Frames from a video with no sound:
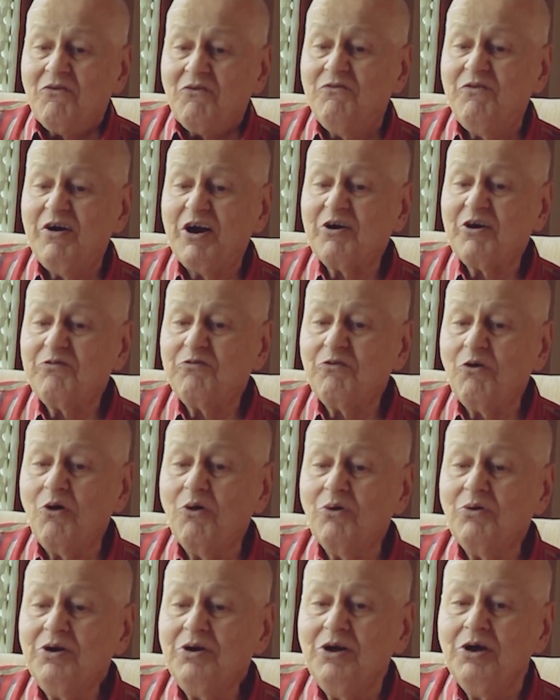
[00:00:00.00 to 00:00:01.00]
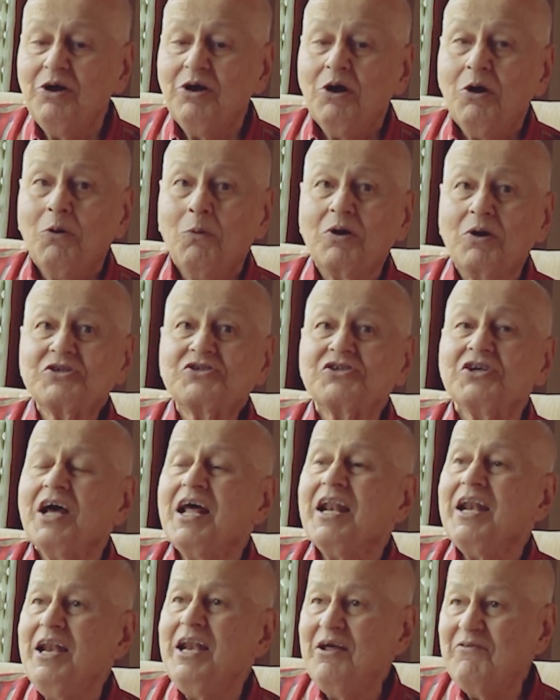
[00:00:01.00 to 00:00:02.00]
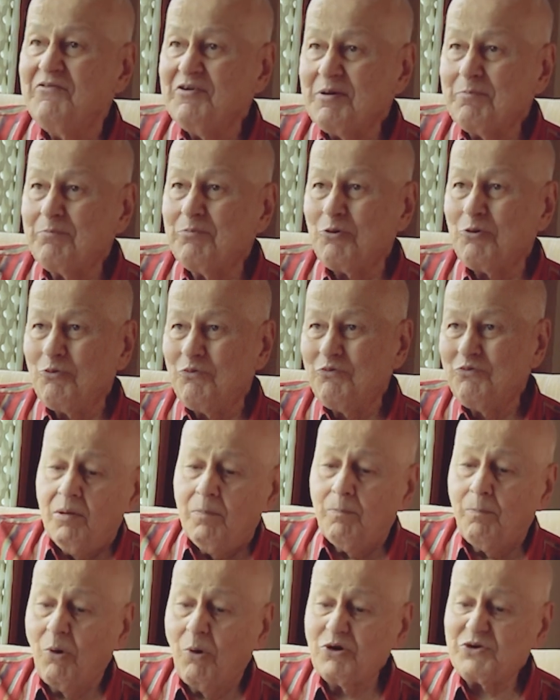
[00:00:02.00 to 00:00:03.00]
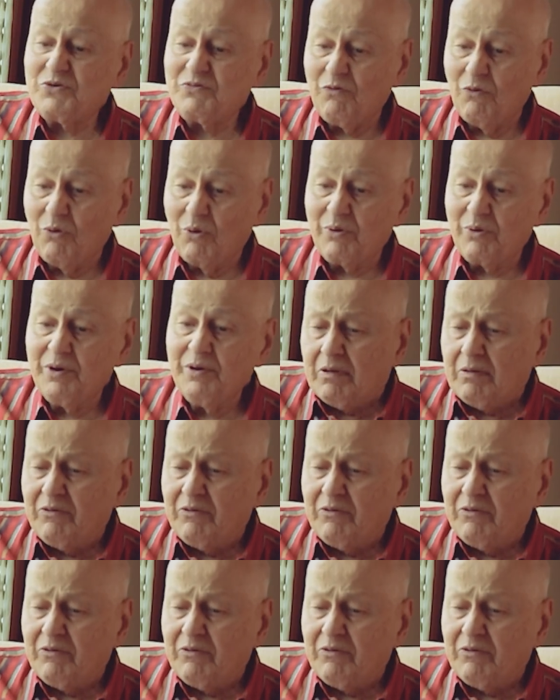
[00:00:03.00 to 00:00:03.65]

Verifone was living proof. Point 4.